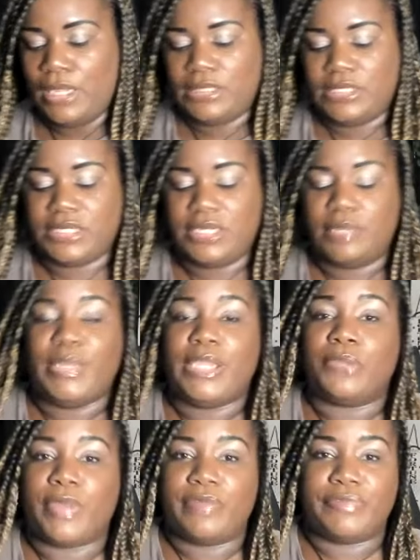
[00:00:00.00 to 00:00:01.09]
this could be
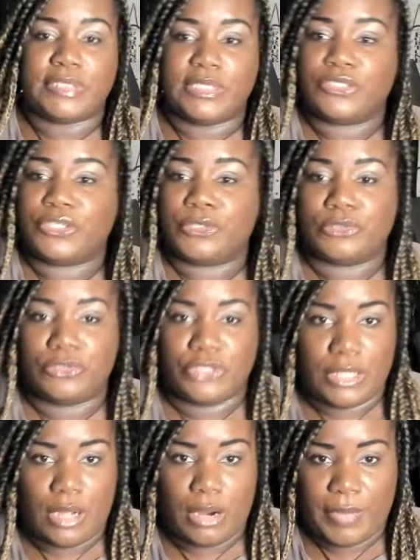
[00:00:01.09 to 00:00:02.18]
in reference to the children
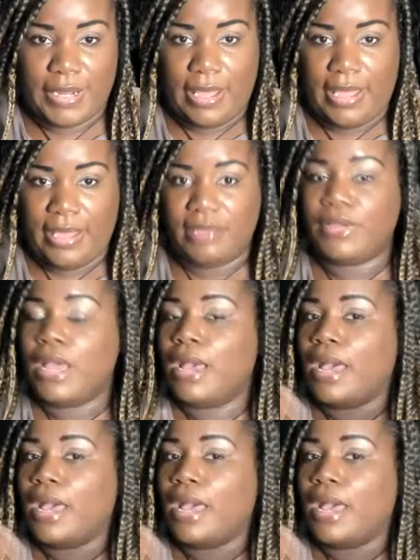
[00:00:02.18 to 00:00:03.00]
she already have.